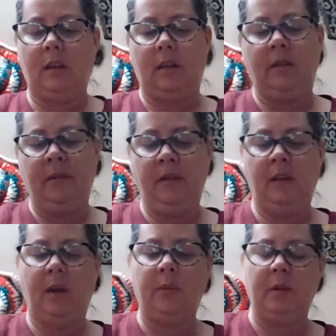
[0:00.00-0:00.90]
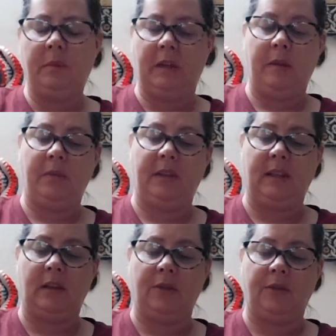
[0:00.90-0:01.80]
I wouldn't have been able to
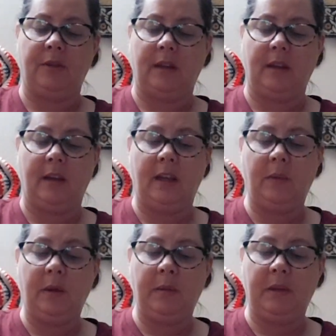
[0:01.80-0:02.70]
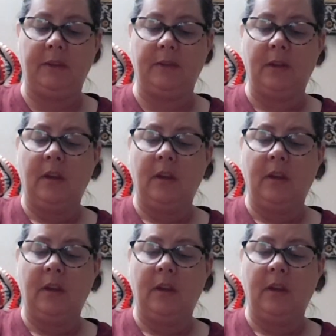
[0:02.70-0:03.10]
get the other dye lot anyway, because